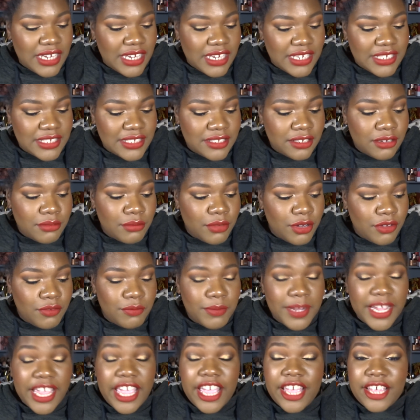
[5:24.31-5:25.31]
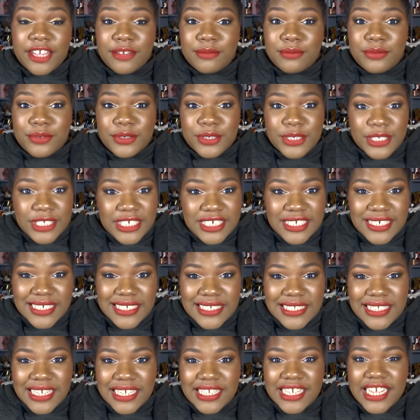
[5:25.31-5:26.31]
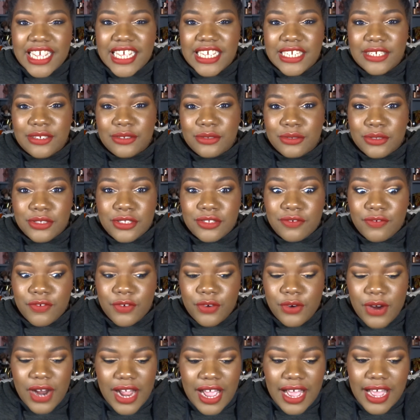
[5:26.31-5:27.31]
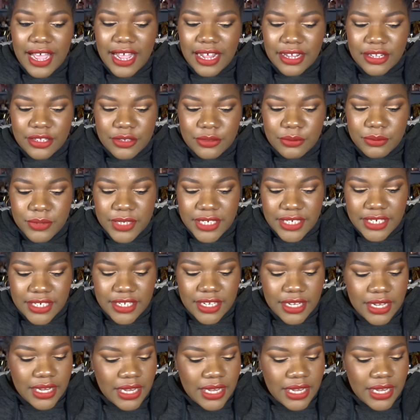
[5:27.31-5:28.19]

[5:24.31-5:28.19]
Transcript: some of my eye brushes that I used for Halloween.